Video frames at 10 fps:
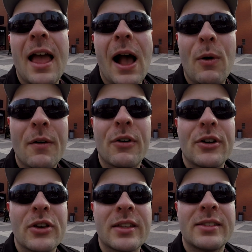However,
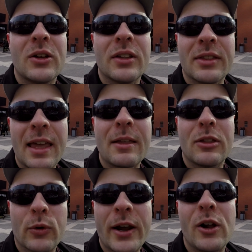you can still
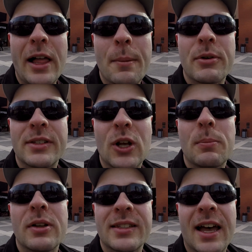the Grand Ole Opry still
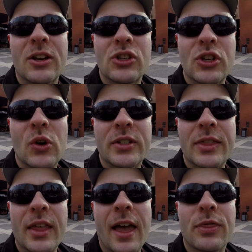puts on shows
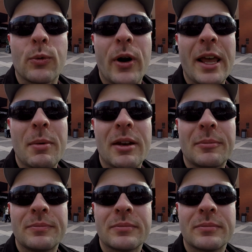at the Ryman.